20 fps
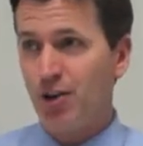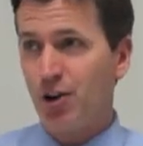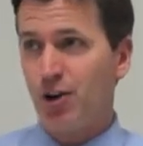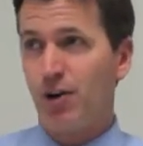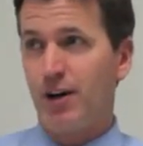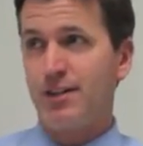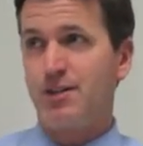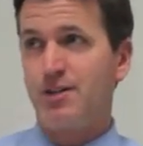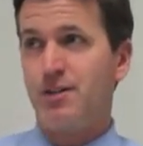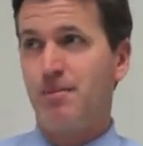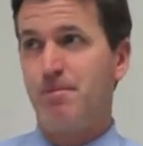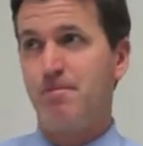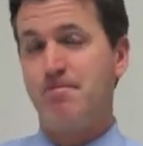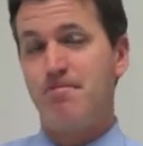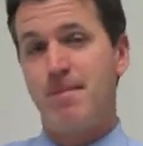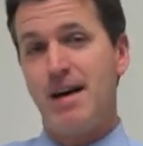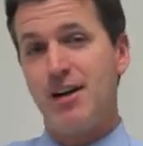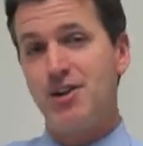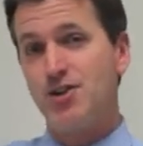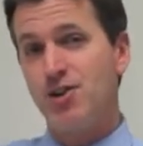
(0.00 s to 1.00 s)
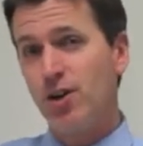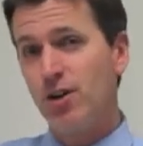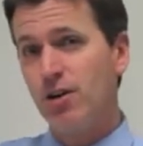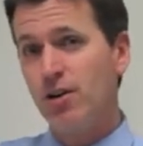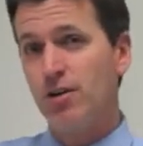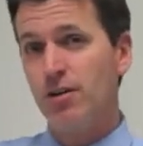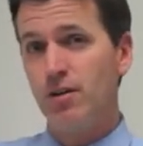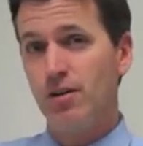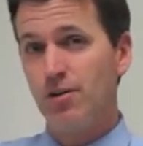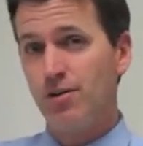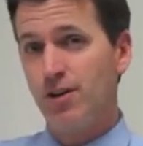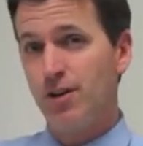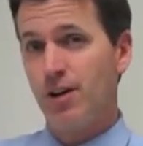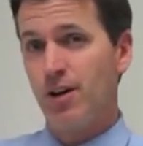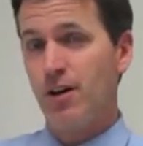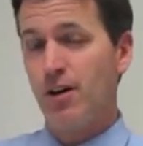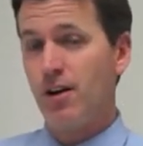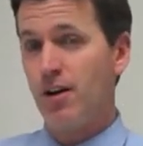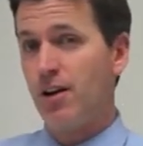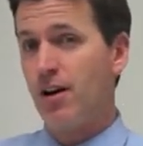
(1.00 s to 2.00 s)
they're going to measure
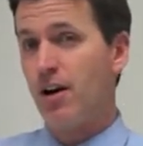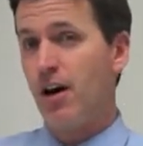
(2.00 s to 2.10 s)
the